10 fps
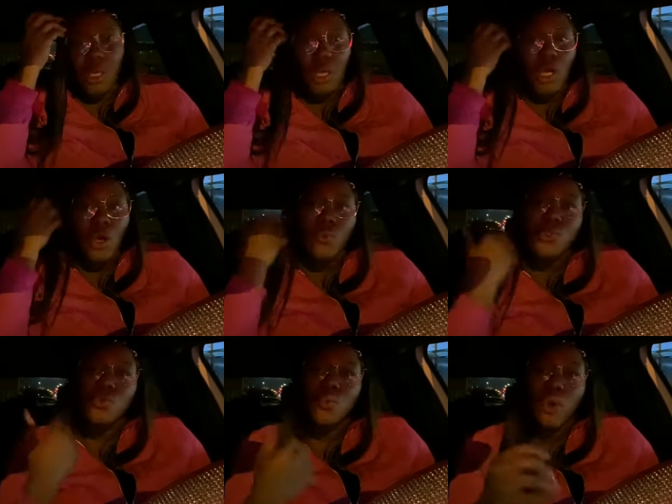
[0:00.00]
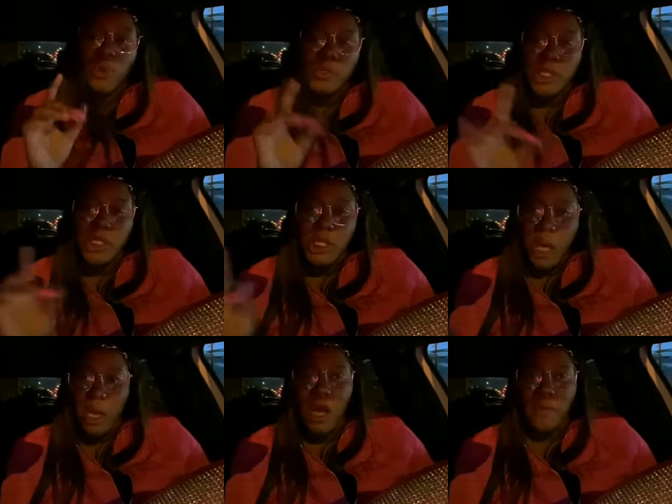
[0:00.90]
Go to
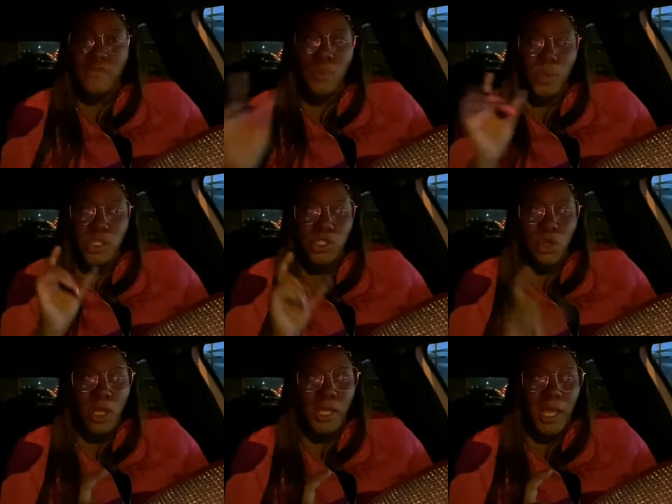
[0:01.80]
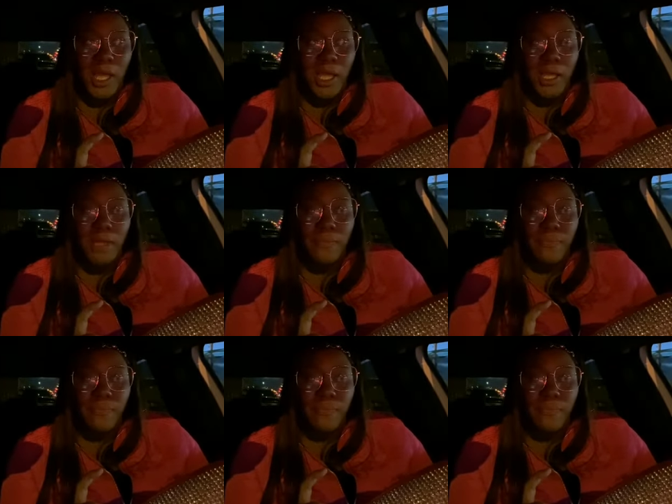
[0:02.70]
workwithtanisha.com if you want to start a